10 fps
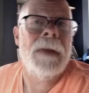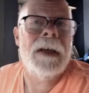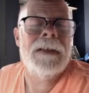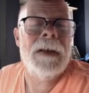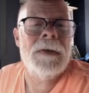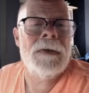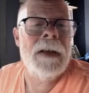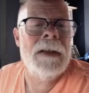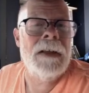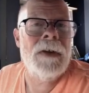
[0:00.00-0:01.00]
because I was trying
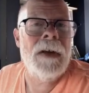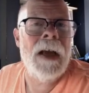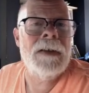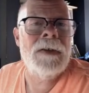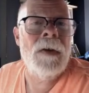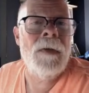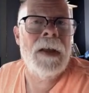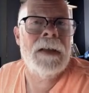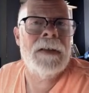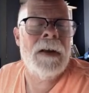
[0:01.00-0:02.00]
to teach you guys new
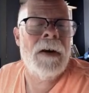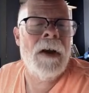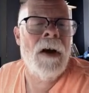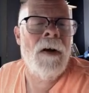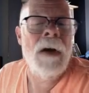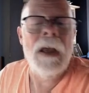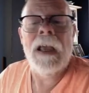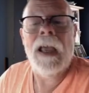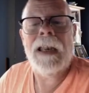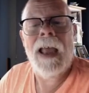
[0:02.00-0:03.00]
things, and there you go.
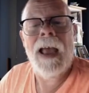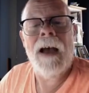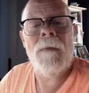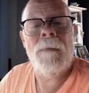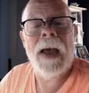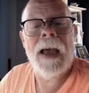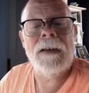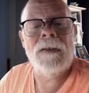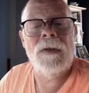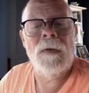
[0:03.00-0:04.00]
And now
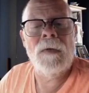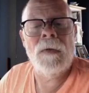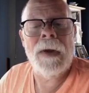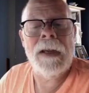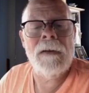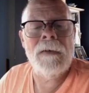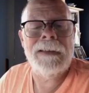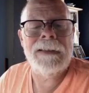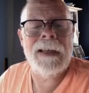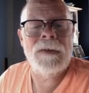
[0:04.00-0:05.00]
back to the regularly
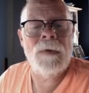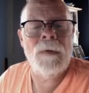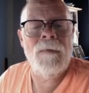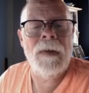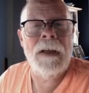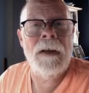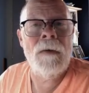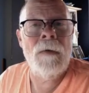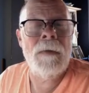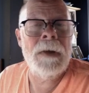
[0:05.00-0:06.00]
scheduled
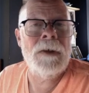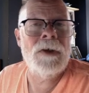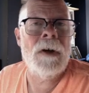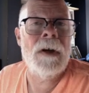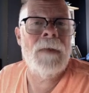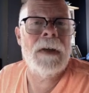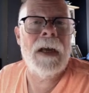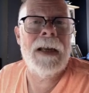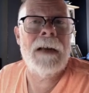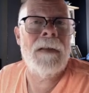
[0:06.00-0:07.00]
video with a big chunk of it
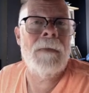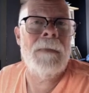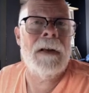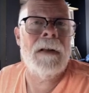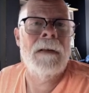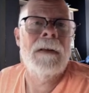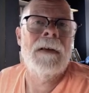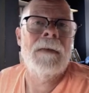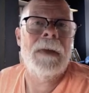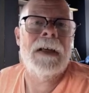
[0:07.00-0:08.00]
cut out of the middle
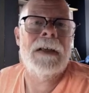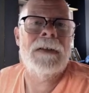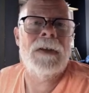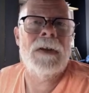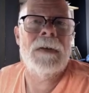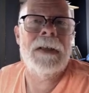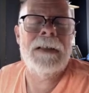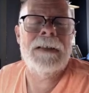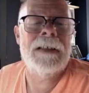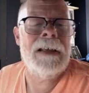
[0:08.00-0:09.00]
because you don't
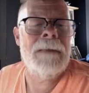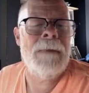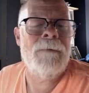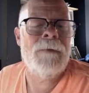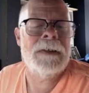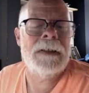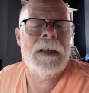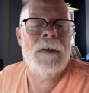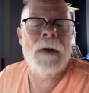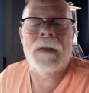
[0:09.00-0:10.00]
need to see me
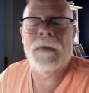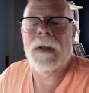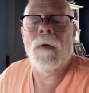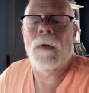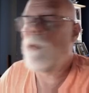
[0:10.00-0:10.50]
futzing around the old